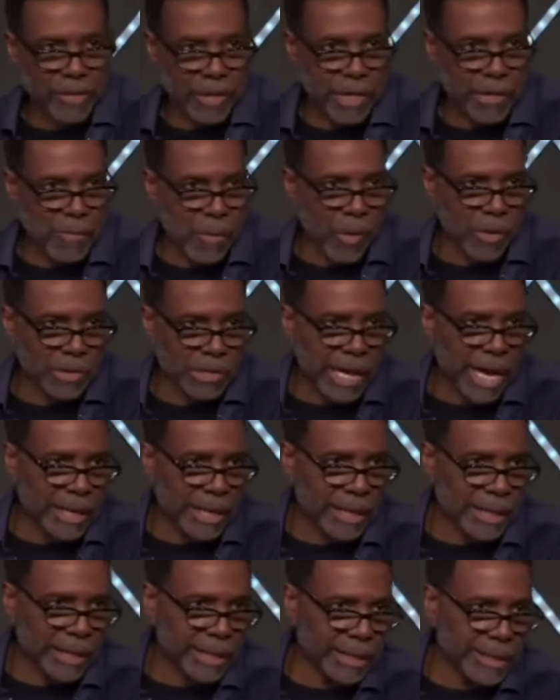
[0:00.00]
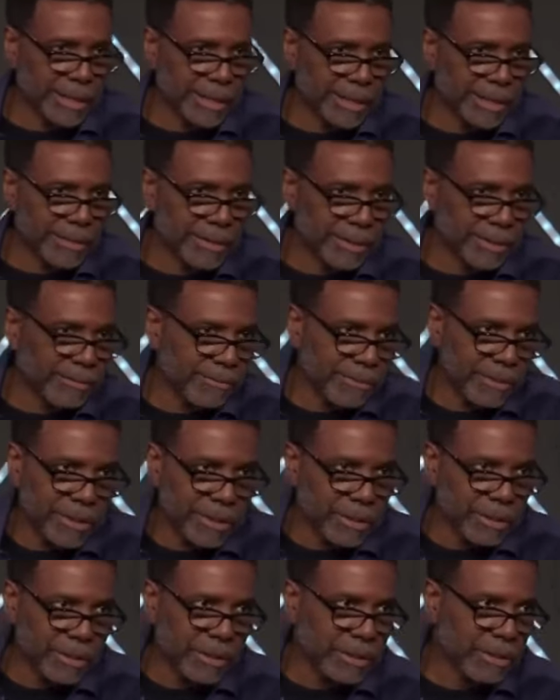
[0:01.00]
Immortality is
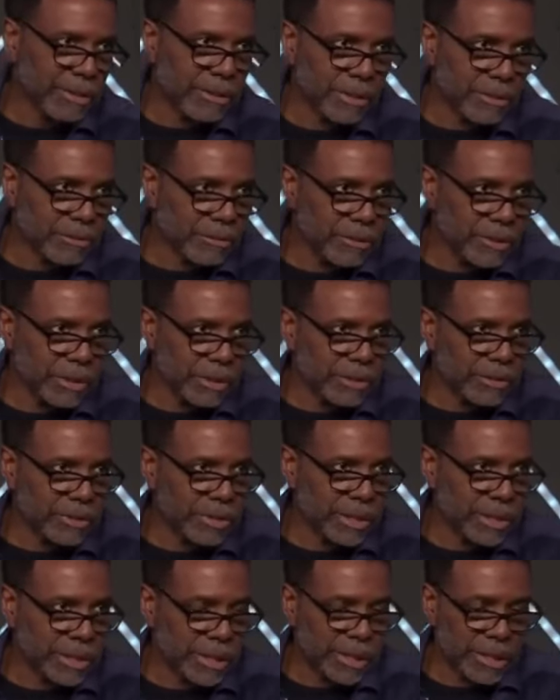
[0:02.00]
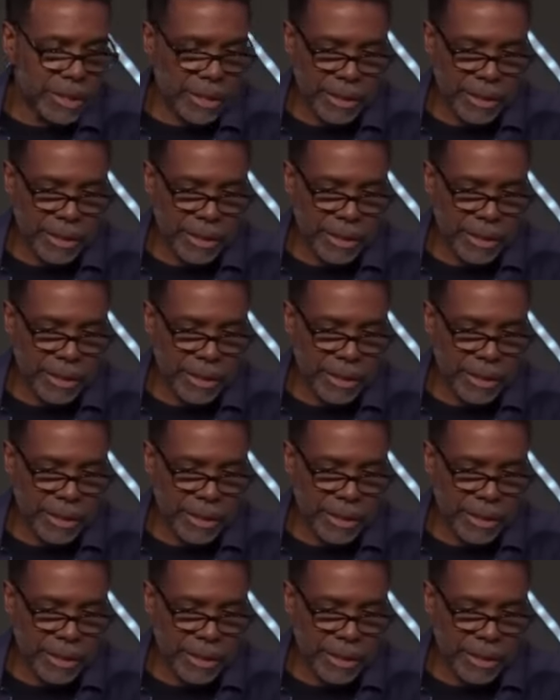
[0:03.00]
you don't see death.